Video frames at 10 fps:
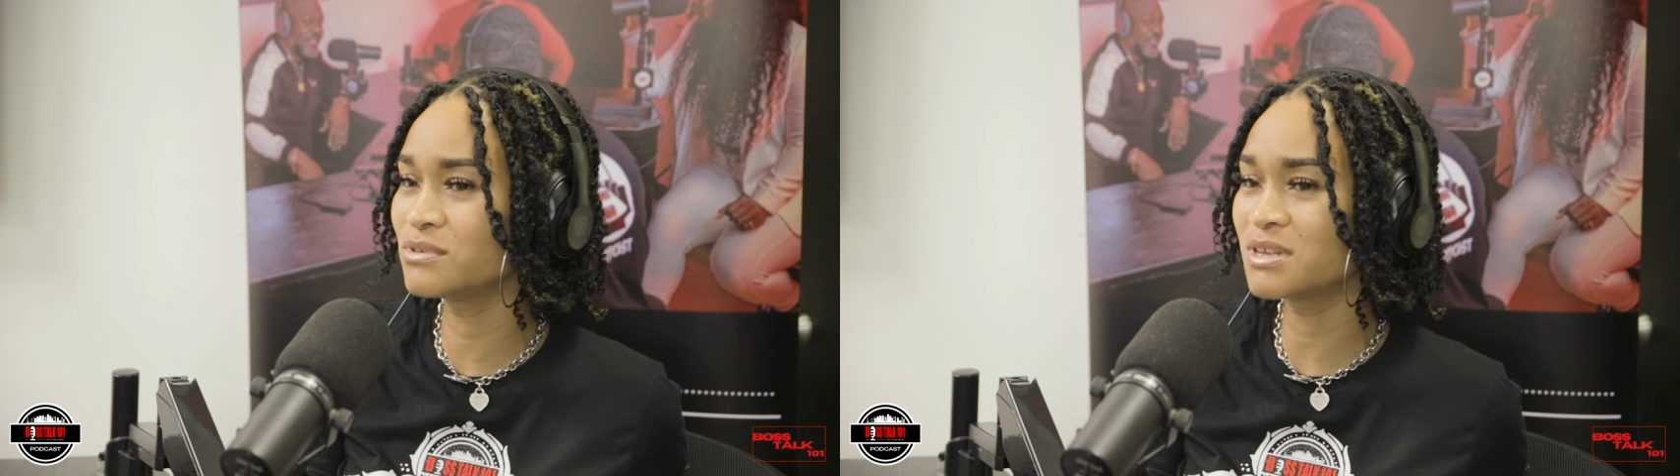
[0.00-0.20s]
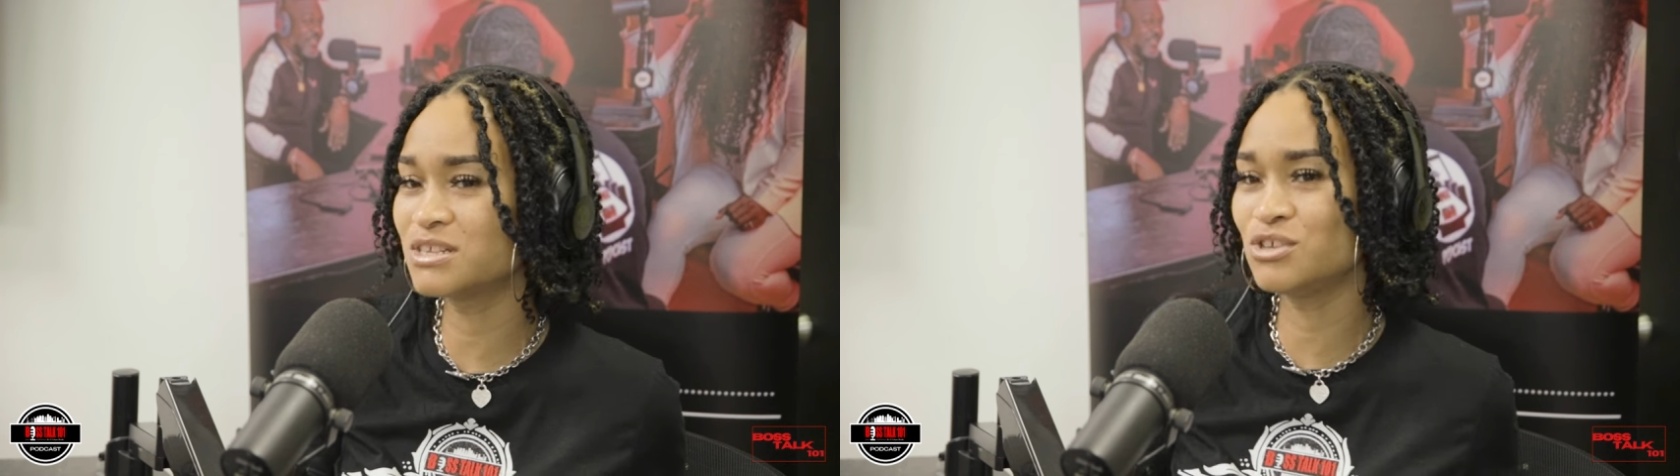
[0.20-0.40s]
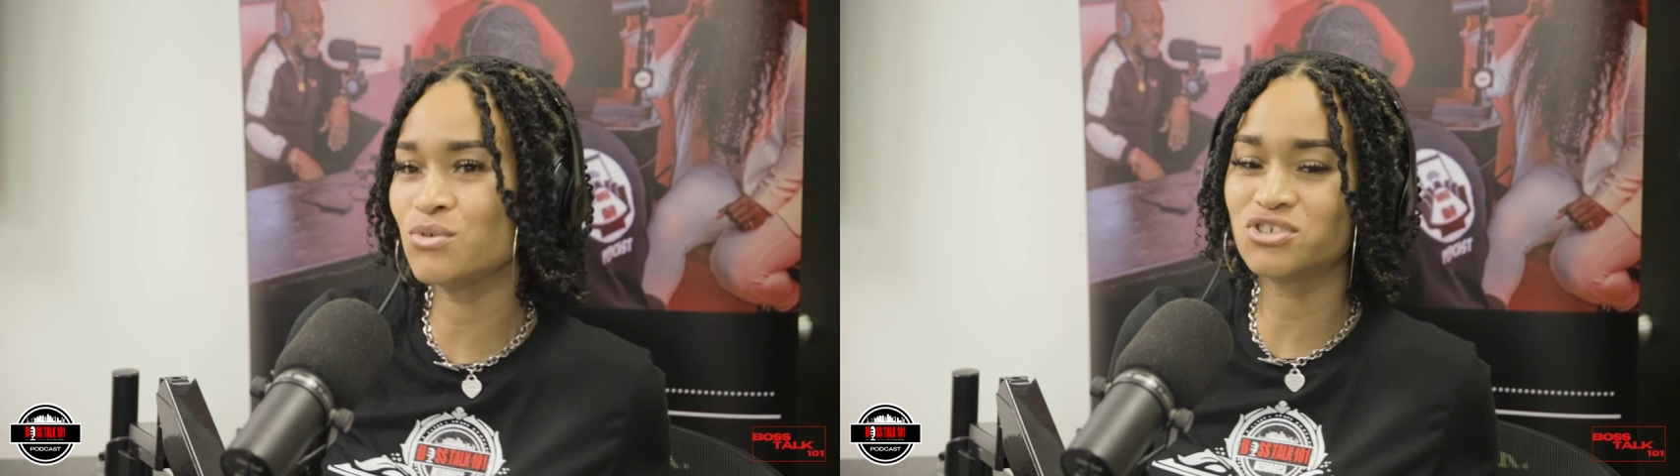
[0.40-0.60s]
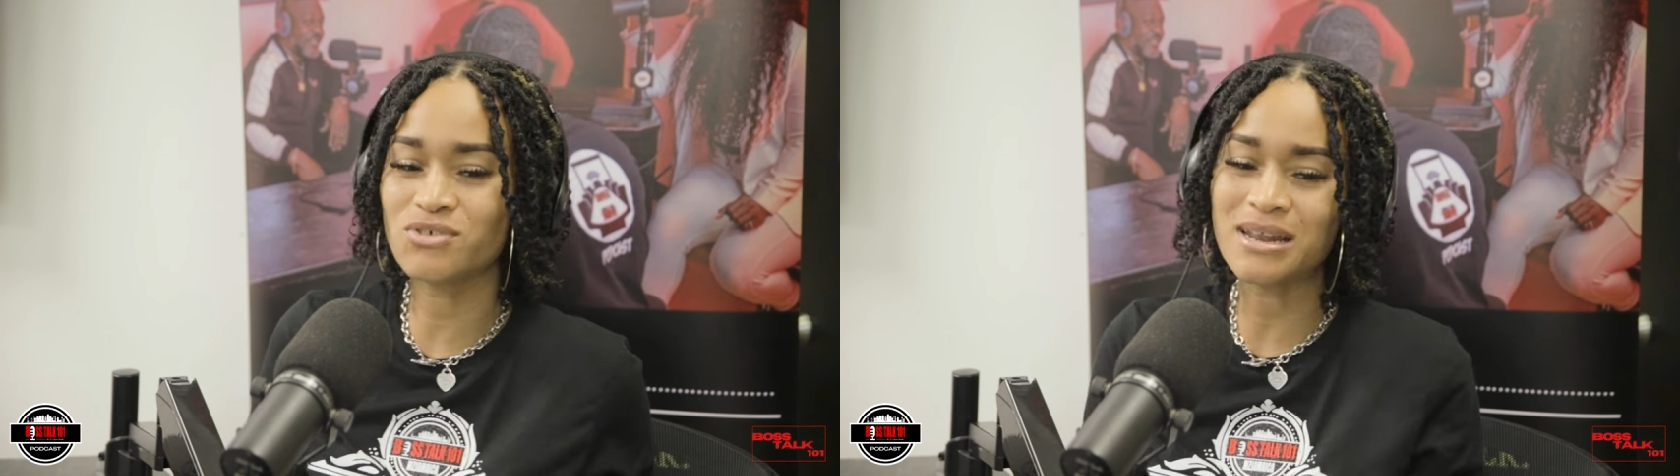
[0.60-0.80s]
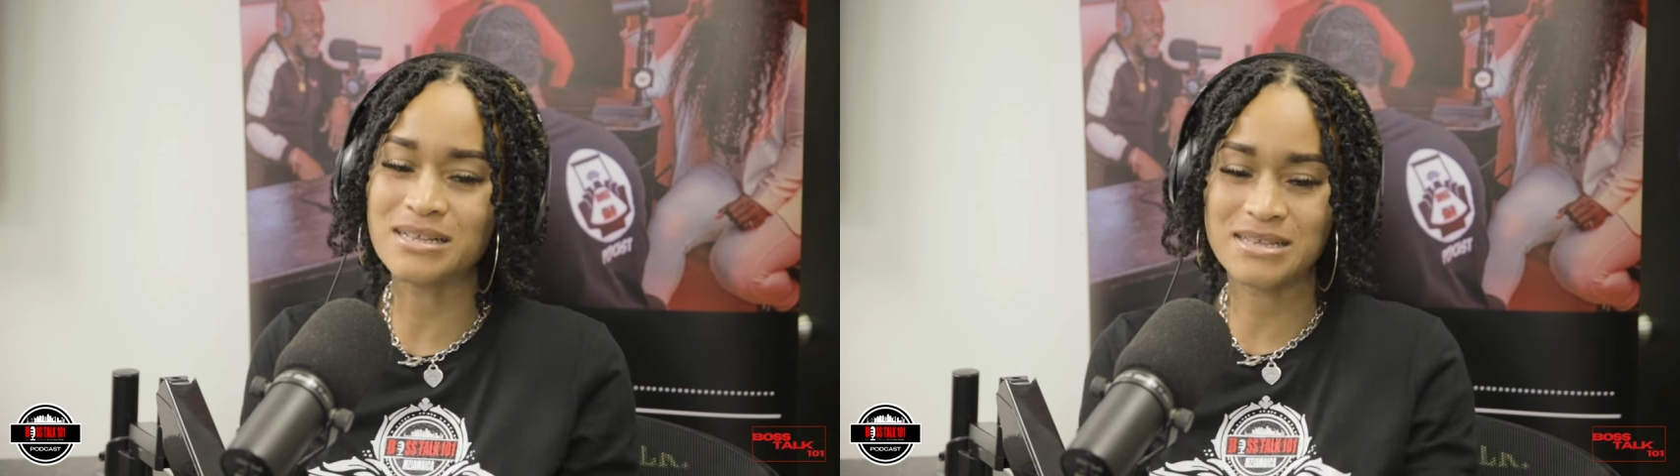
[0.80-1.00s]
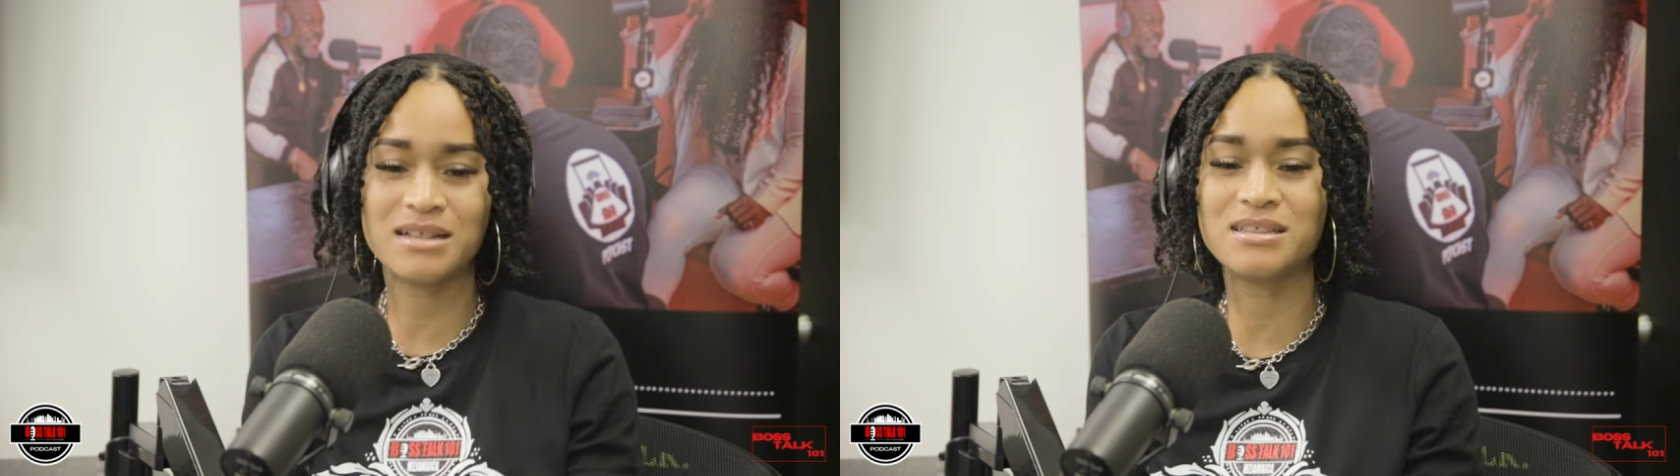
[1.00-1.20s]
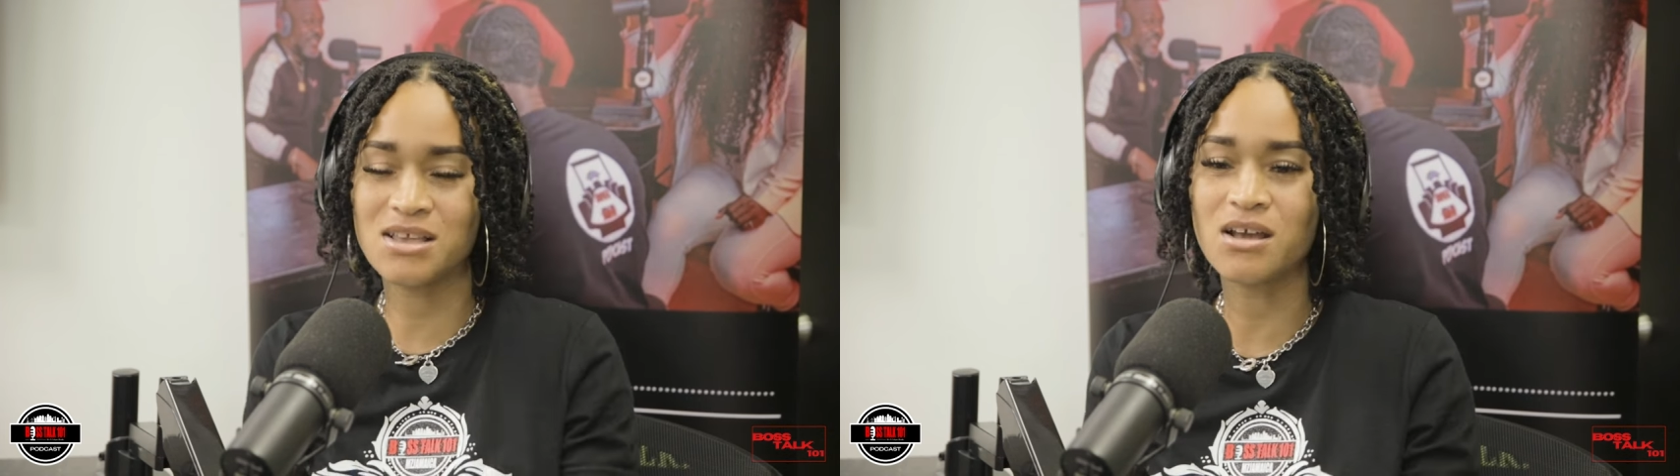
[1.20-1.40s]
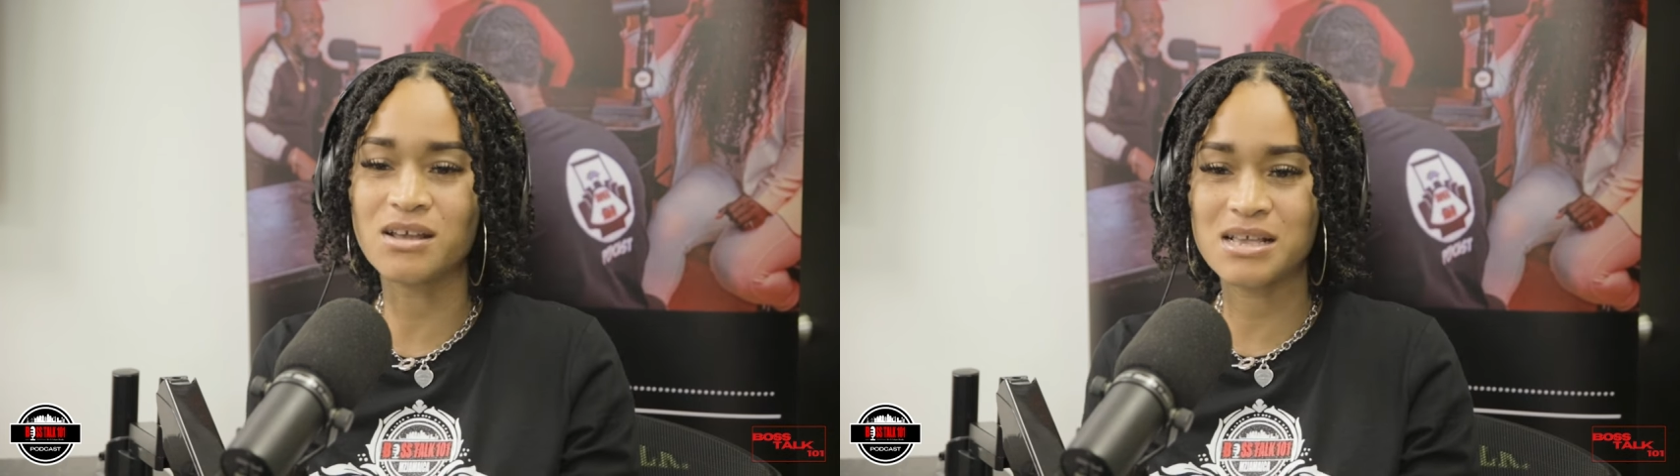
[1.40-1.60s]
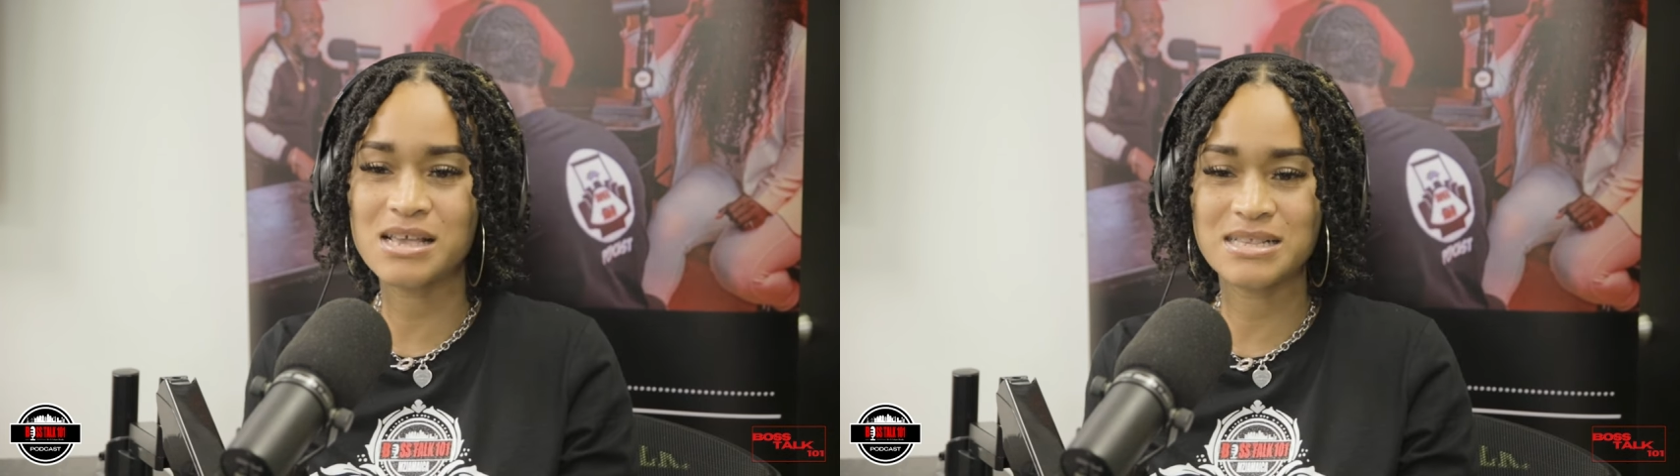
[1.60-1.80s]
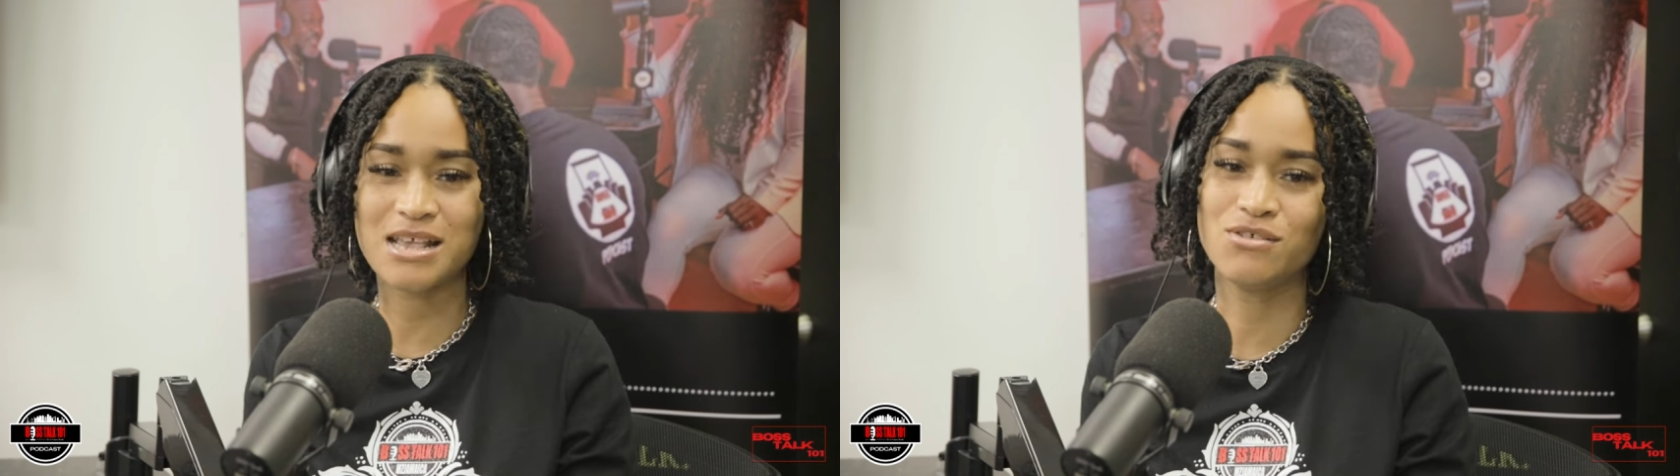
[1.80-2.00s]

Because you were trying to tell the younger kids